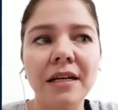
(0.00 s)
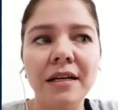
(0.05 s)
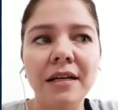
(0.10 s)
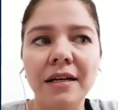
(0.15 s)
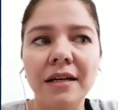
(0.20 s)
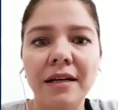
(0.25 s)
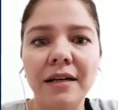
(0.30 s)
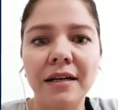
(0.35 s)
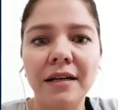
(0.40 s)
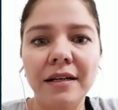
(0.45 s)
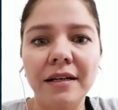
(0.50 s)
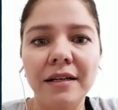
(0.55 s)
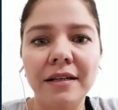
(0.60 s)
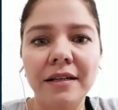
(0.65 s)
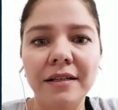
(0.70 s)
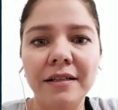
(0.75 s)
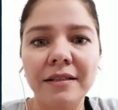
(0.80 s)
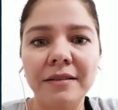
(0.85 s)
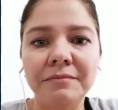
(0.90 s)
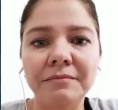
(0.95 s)

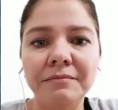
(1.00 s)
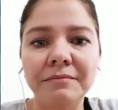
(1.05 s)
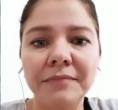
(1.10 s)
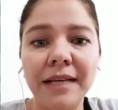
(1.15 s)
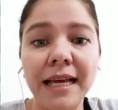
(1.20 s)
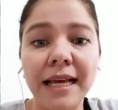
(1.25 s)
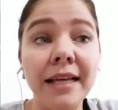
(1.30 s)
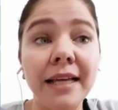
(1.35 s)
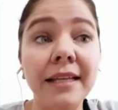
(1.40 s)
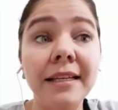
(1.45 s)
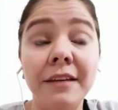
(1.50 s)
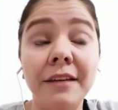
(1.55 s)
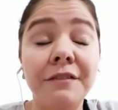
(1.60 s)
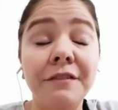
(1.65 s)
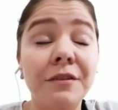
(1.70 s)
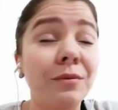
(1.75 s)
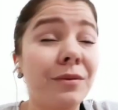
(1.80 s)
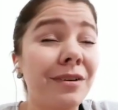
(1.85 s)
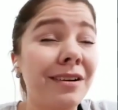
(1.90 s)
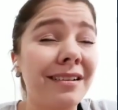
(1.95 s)
And if
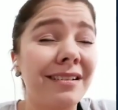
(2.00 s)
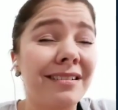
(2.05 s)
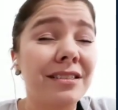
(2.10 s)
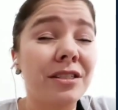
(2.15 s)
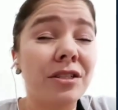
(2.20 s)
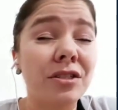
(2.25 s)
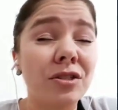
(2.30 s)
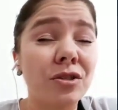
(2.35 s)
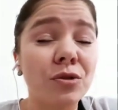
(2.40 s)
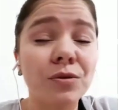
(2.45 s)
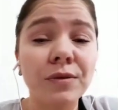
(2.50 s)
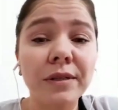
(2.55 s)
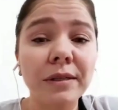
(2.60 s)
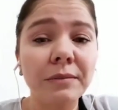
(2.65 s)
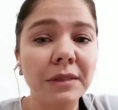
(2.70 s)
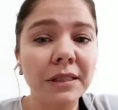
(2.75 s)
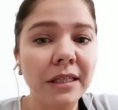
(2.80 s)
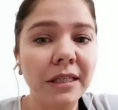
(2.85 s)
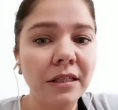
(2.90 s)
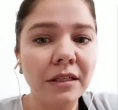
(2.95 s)
you are
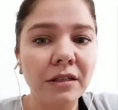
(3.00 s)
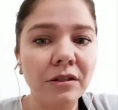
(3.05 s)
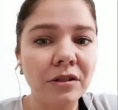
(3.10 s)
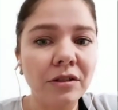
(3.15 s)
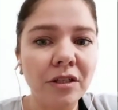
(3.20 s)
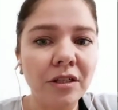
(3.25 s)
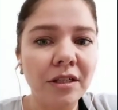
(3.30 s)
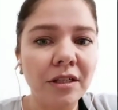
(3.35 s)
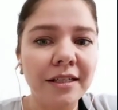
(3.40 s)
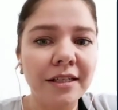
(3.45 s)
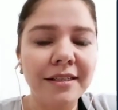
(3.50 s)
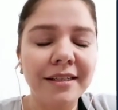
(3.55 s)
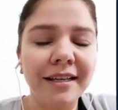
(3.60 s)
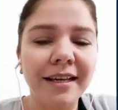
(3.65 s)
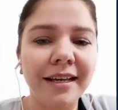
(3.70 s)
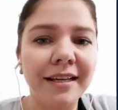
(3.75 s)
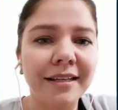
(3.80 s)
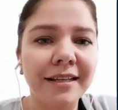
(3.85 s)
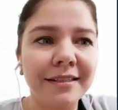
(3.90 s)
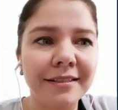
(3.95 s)
extremely good
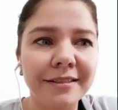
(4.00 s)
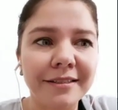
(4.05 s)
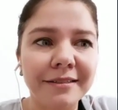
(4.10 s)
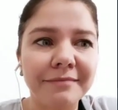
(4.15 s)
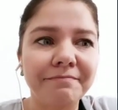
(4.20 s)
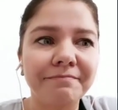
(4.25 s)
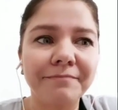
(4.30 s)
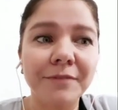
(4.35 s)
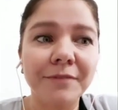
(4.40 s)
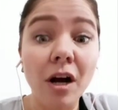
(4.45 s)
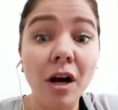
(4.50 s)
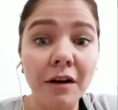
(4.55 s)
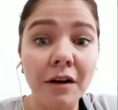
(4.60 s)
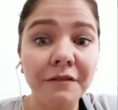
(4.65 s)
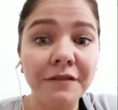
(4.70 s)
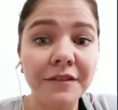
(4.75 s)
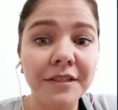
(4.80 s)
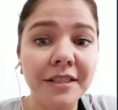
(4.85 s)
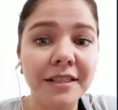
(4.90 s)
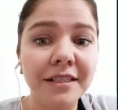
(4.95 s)
and
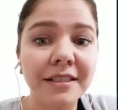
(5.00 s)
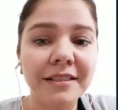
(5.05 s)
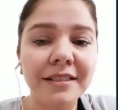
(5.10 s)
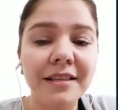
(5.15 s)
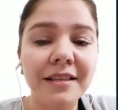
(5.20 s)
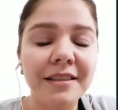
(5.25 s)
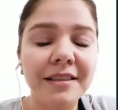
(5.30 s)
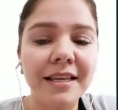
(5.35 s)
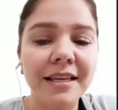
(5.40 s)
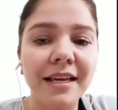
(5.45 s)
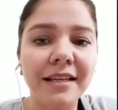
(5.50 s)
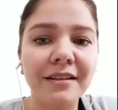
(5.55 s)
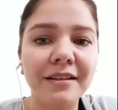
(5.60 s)
confident, then